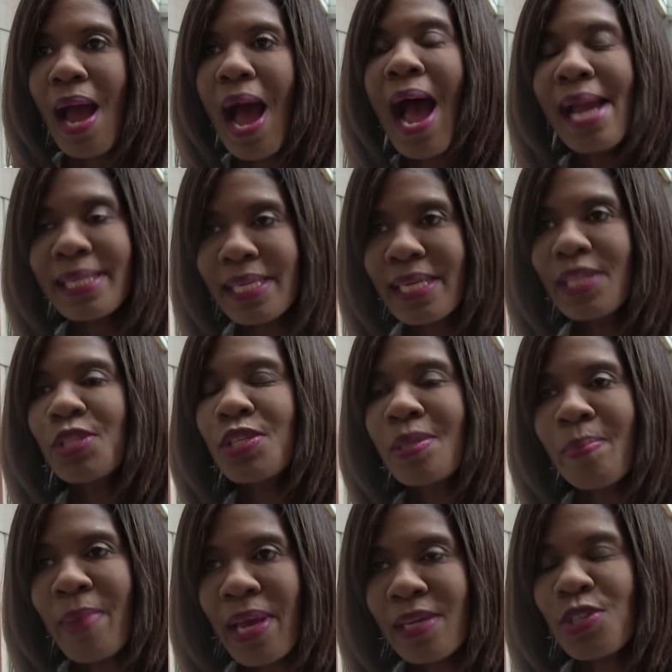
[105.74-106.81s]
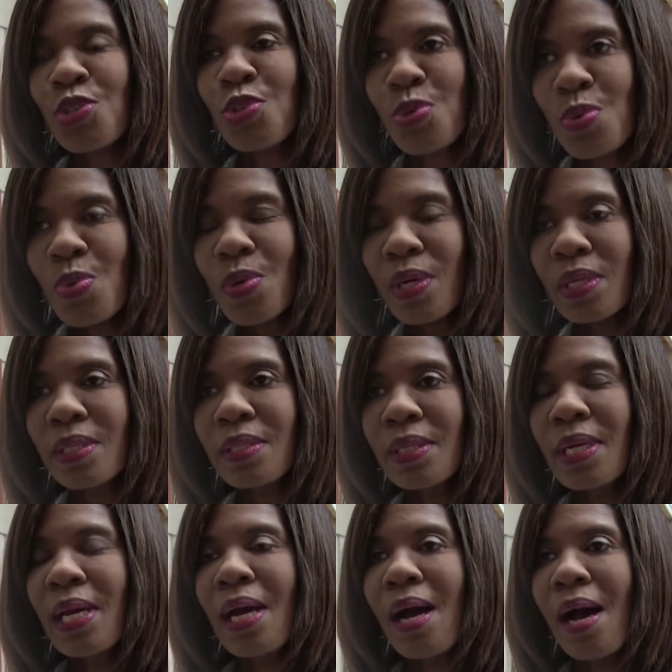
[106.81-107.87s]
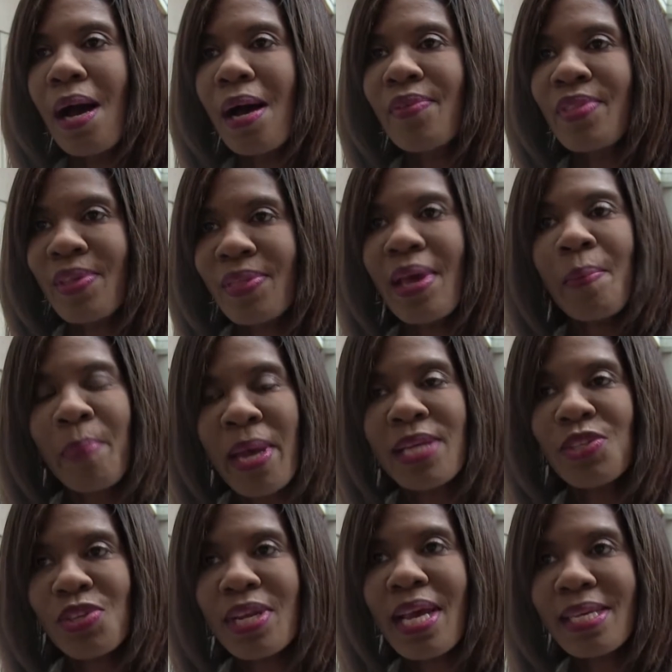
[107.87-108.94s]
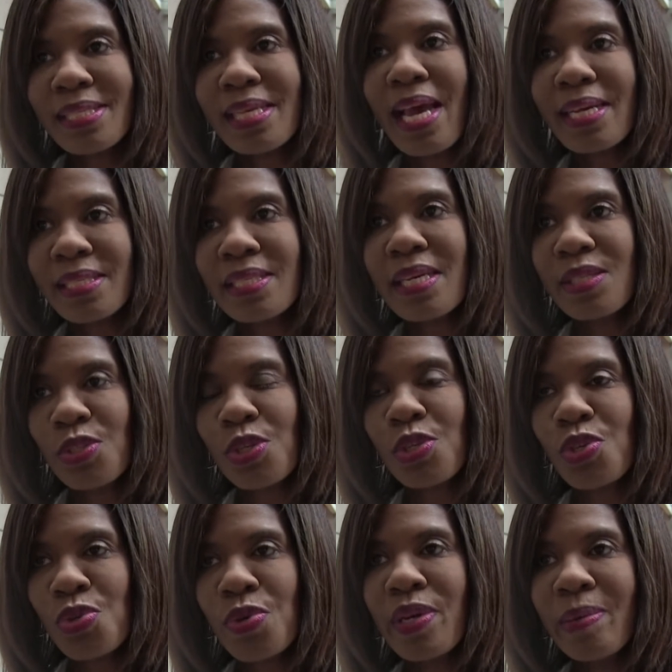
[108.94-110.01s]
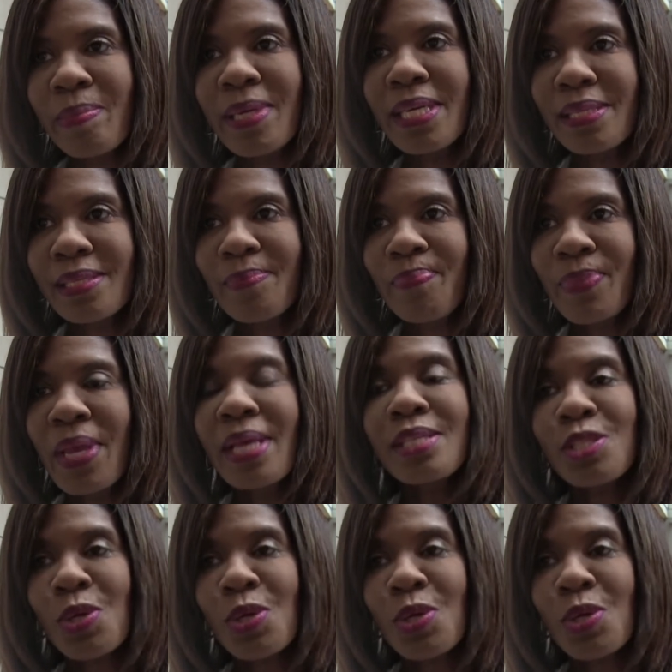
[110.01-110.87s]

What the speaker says: I need to make sure that that patient has access to treatment.